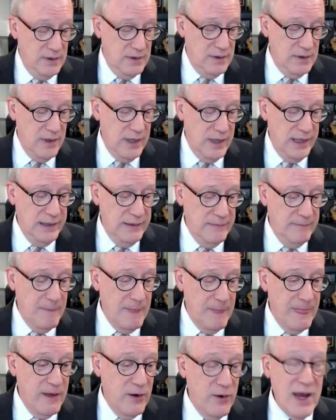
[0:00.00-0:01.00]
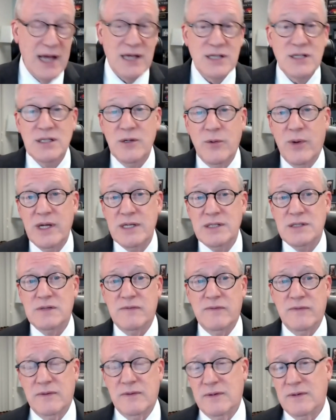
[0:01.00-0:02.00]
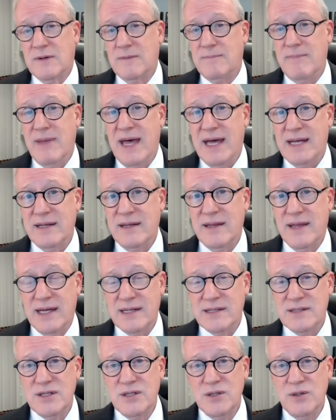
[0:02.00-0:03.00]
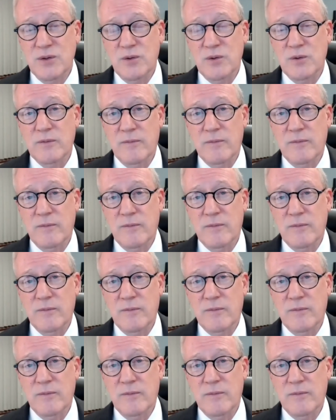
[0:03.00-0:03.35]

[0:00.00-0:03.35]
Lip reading: right? There are actually ways of combating that too.